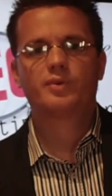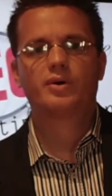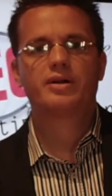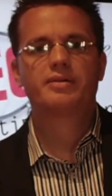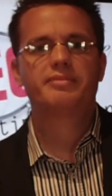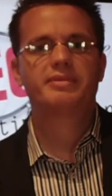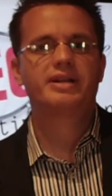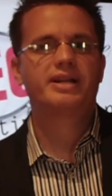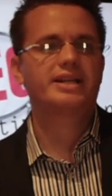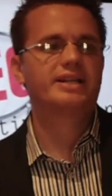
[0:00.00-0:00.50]

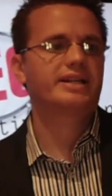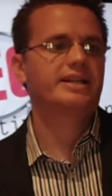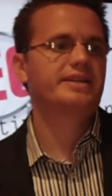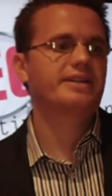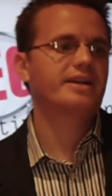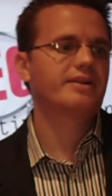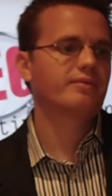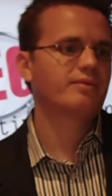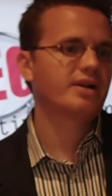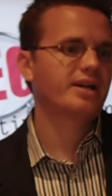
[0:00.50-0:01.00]
one minute and
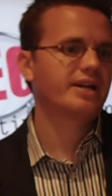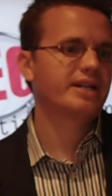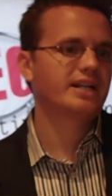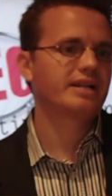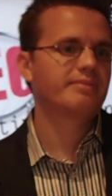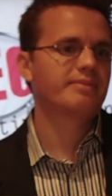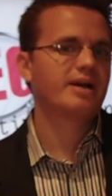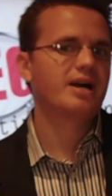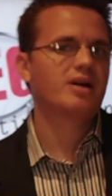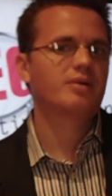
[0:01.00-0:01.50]
then writing
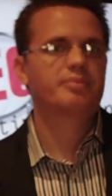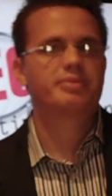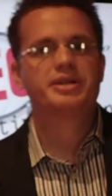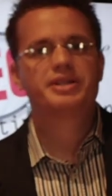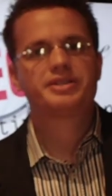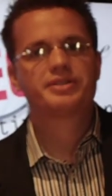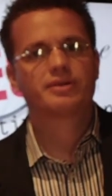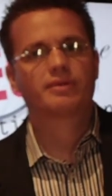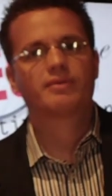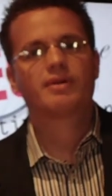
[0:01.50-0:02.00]
about
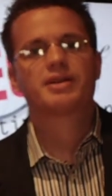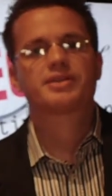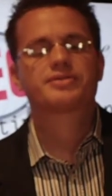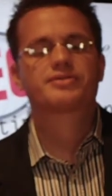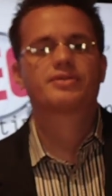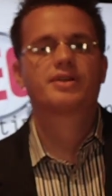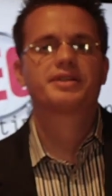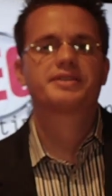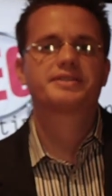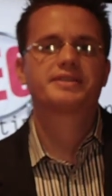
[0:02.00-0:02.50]
pizza
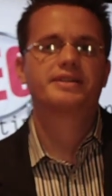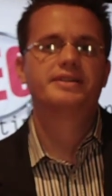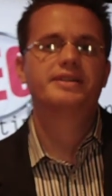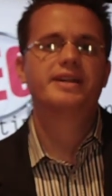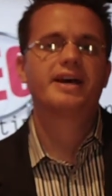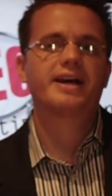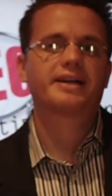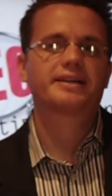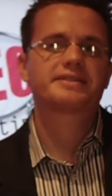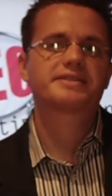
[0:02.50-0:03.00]
restaurants the
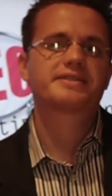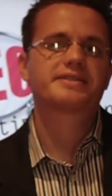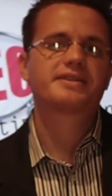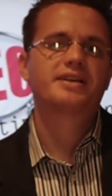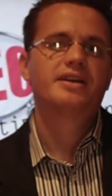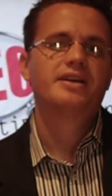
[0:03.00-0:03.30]
next.